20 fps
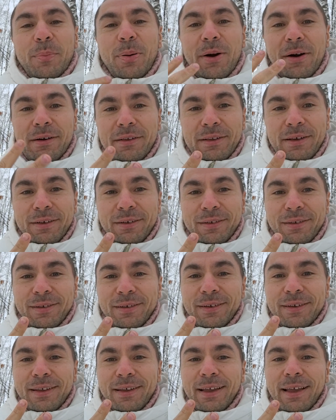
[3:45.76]
parallel
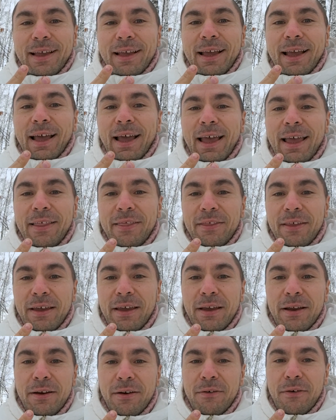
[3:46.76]
and
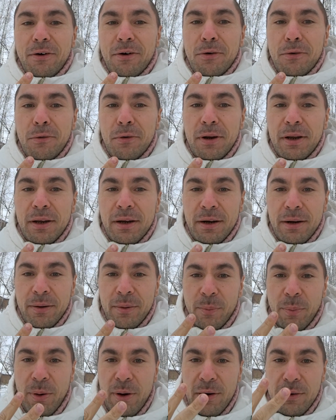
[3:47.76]
they growing
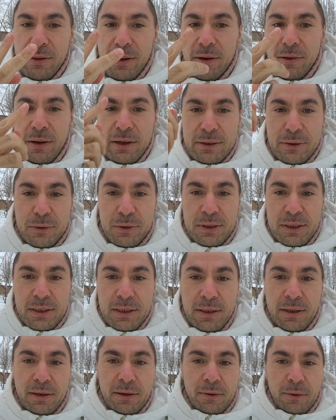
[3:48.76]
parallel as you
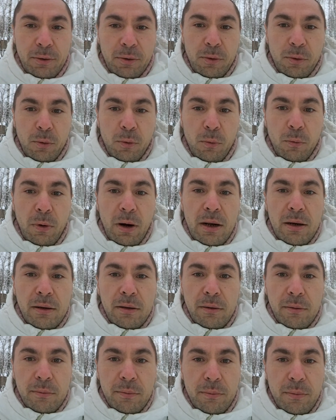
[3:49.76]
see. One
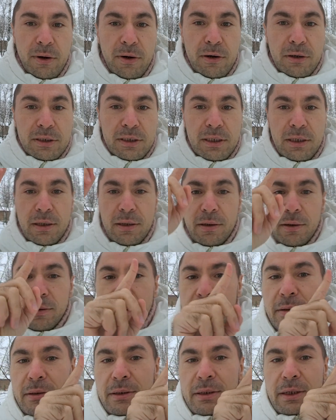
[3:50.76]
Beroza
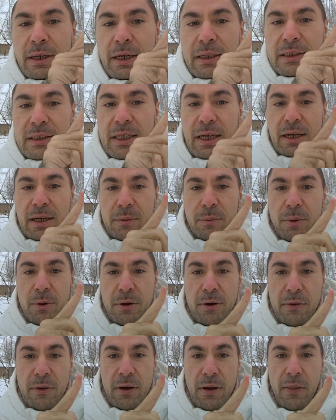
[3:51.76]
and second
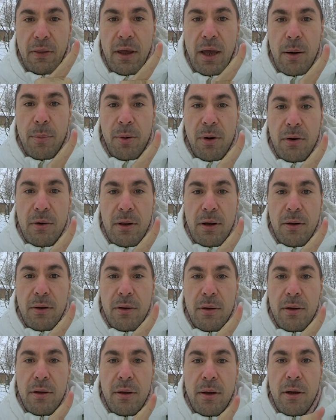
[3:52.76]
Beroza, they are parallel.
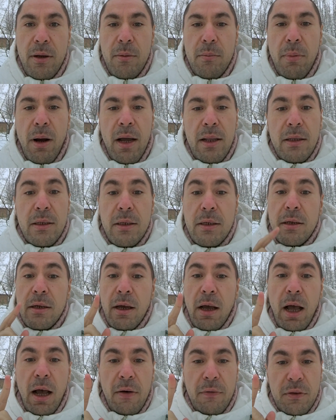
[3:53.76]
But
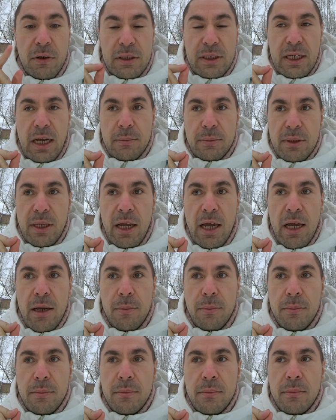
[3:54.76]
after some
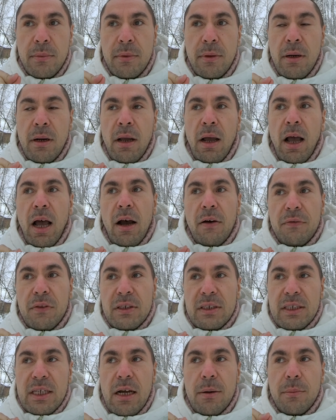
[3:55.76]
time, after
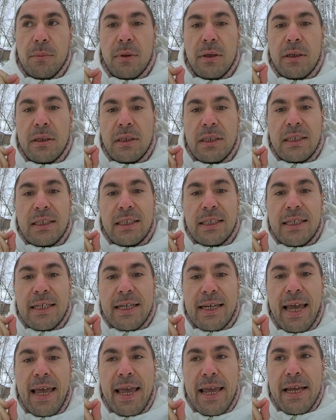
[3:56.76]
some
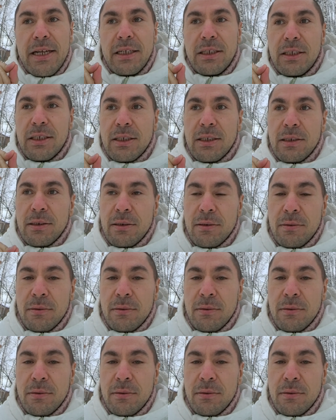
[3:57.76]
decades,